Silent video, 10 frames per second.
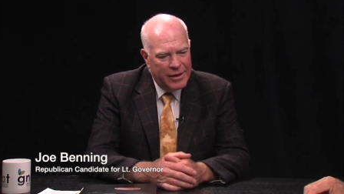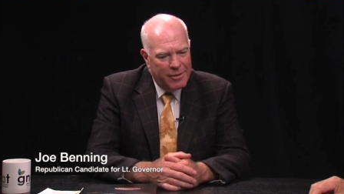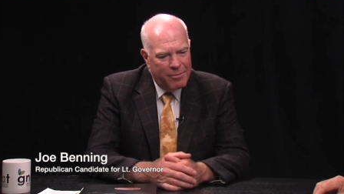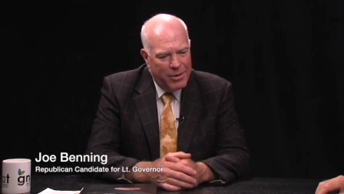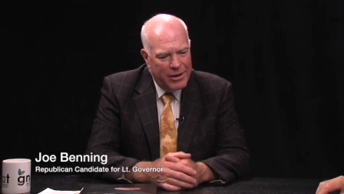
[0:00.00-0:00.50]

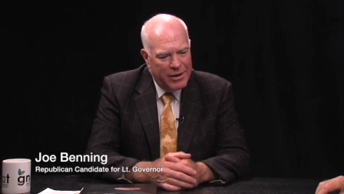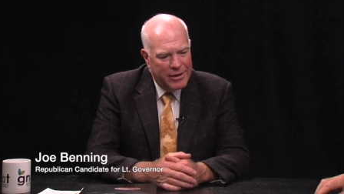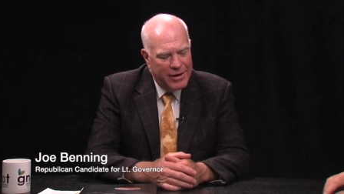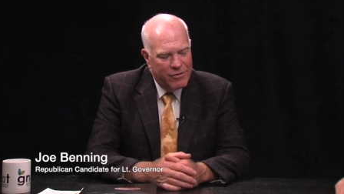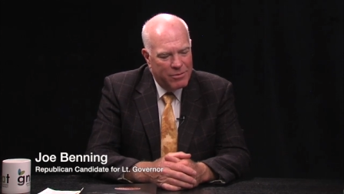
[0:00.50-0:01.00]
But it
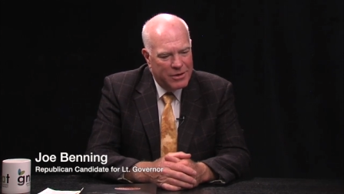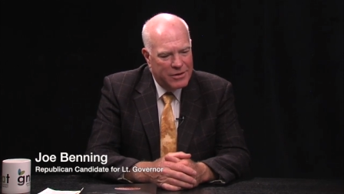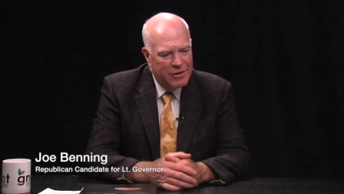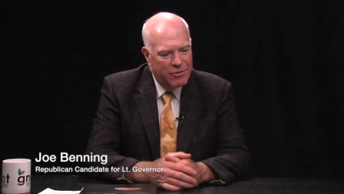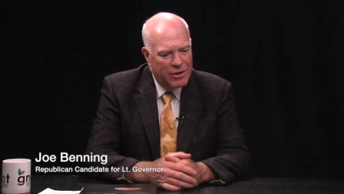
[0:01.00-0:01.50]
never
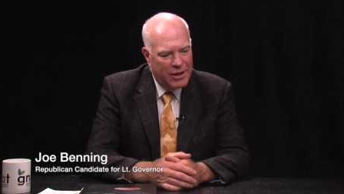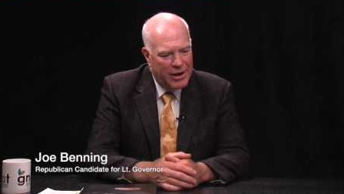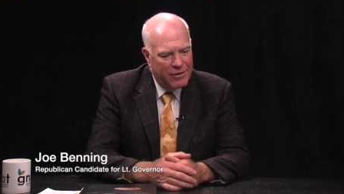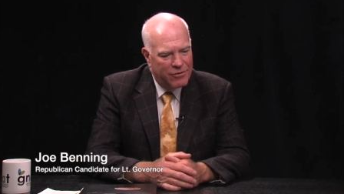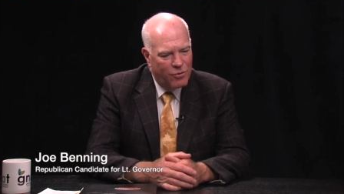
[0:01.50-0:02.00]

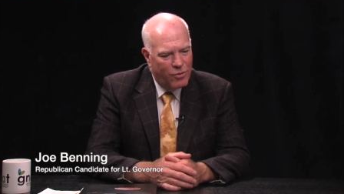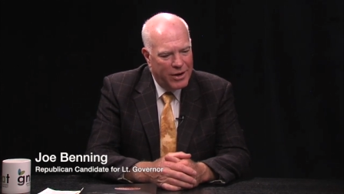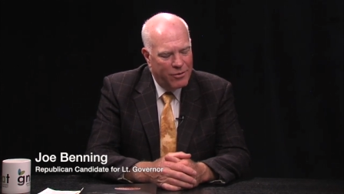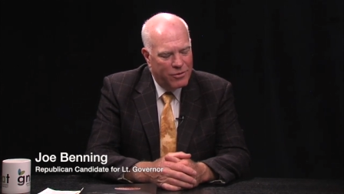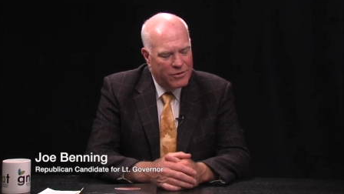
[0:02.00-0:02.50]
materialized the way
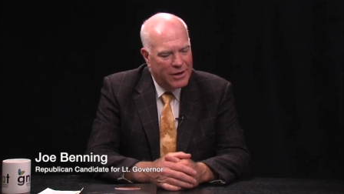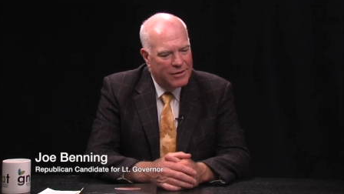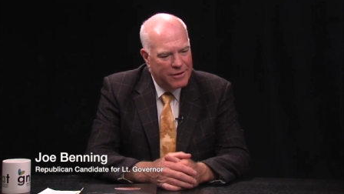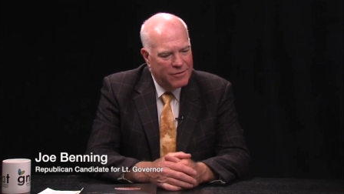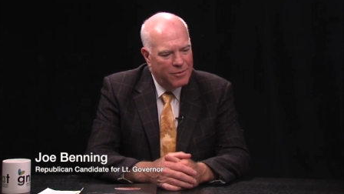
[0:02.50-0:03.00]
it was
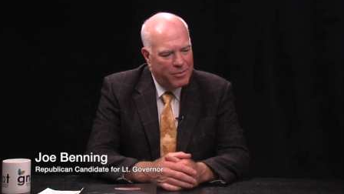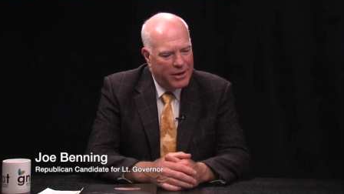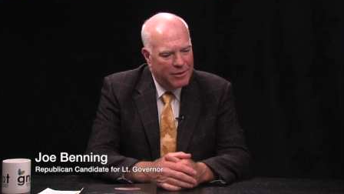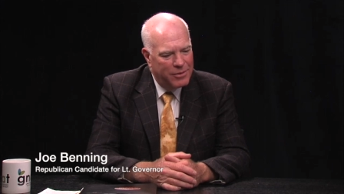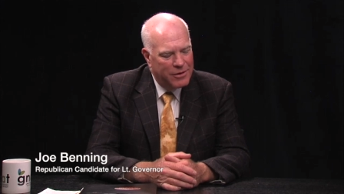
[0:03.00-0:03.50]

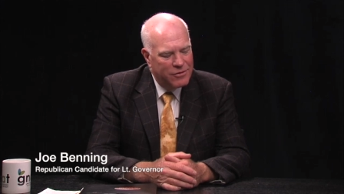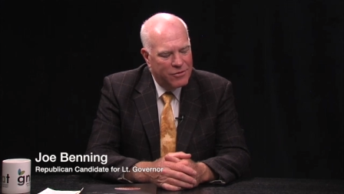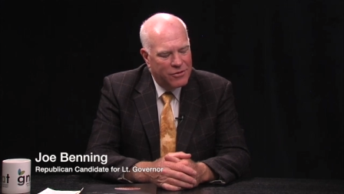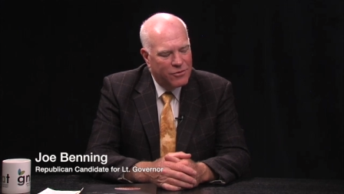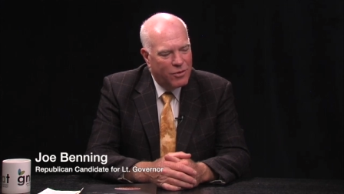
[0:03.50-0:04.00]
anticipated because there
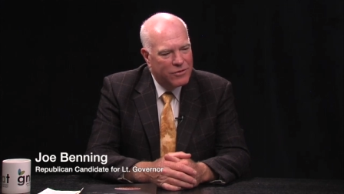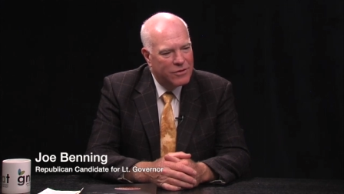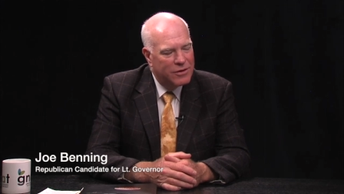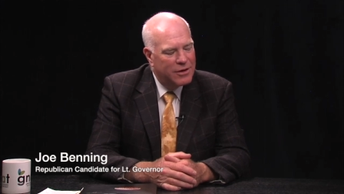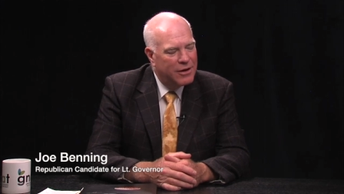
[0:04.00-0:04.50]
just
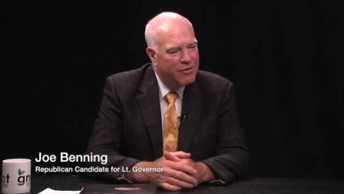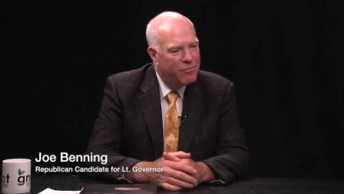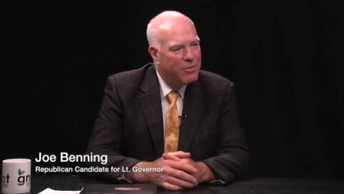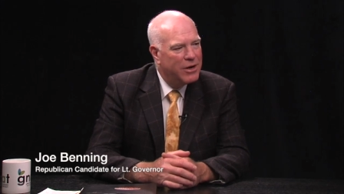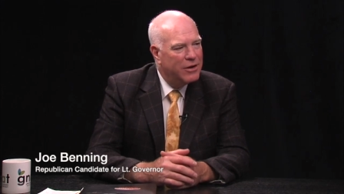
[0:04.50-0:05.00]
wasn't enough
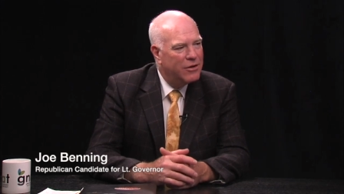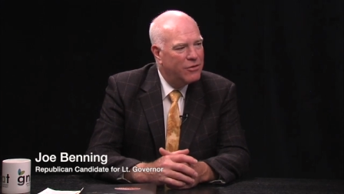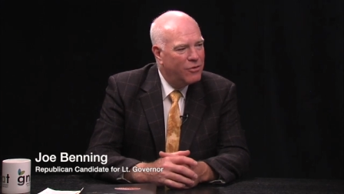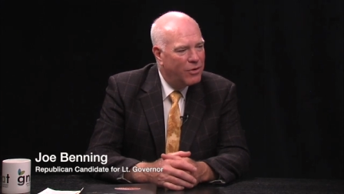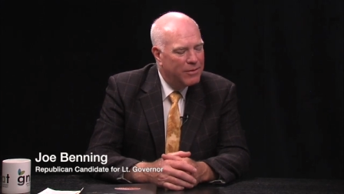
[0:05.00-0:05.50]
money to
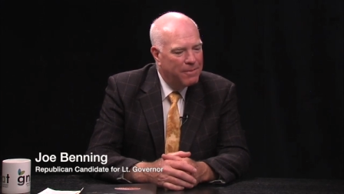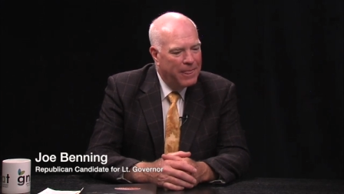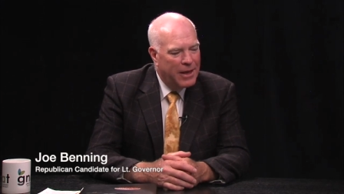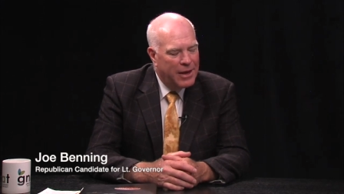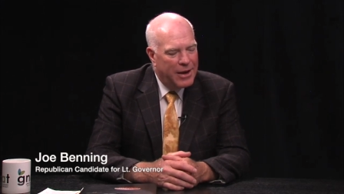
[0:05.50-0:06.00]
do it.
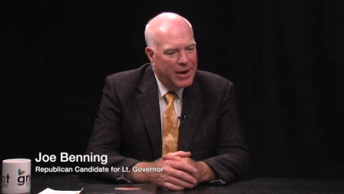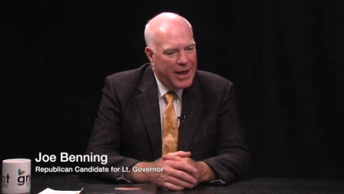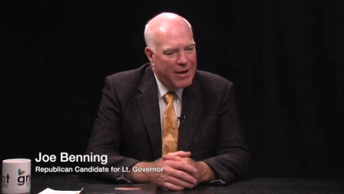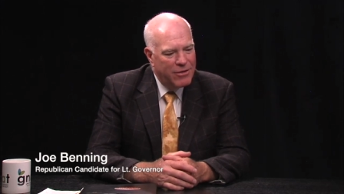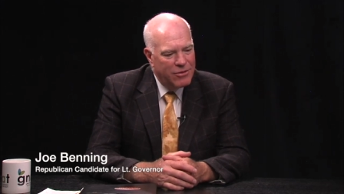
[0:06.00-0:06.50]

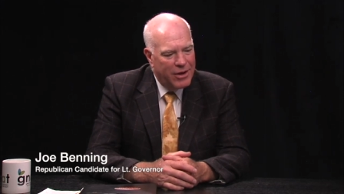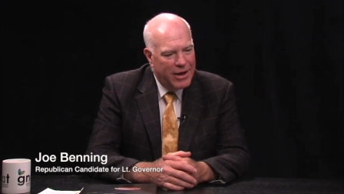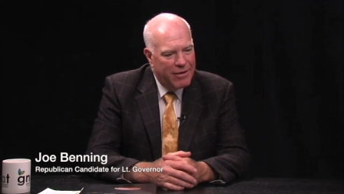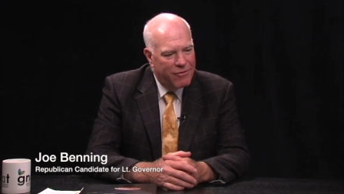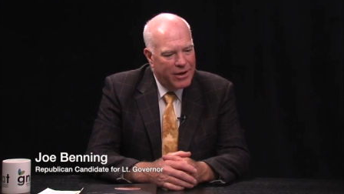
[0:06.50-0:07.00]
Now you
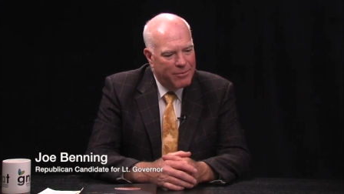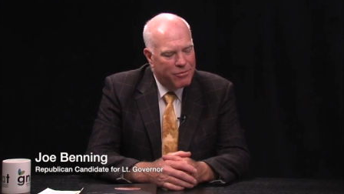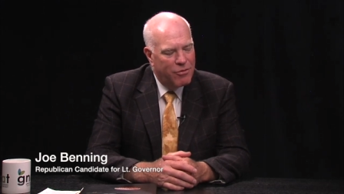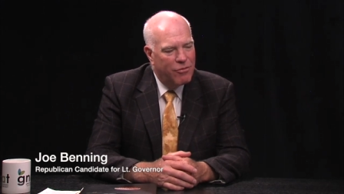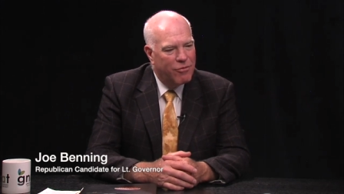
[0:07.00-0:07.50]
have a
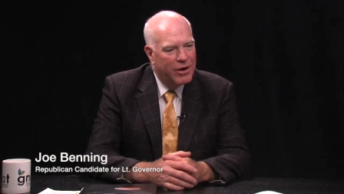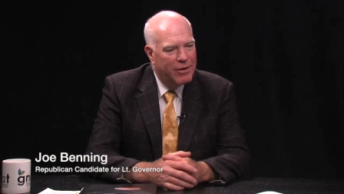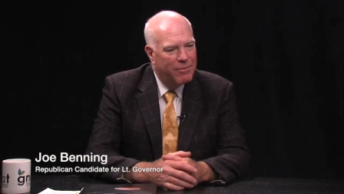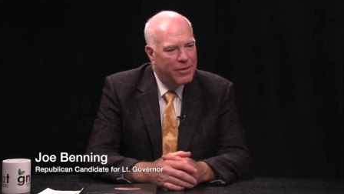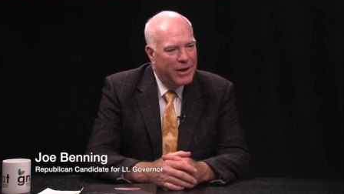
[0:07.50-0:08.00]

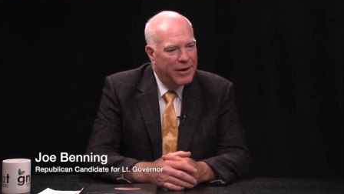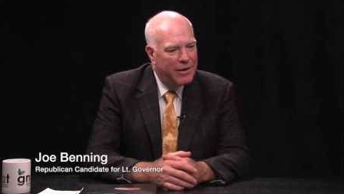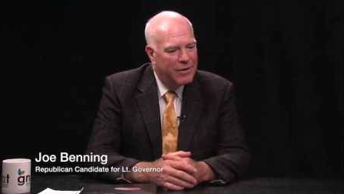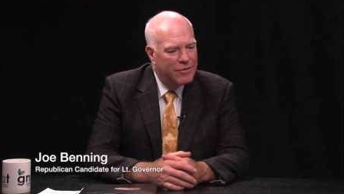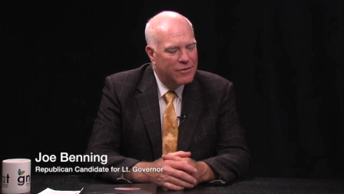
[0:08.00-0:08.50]
program that
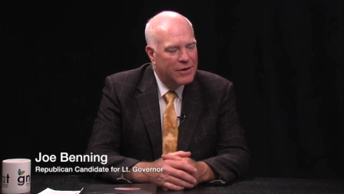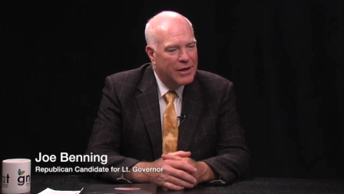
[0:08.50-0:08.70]
is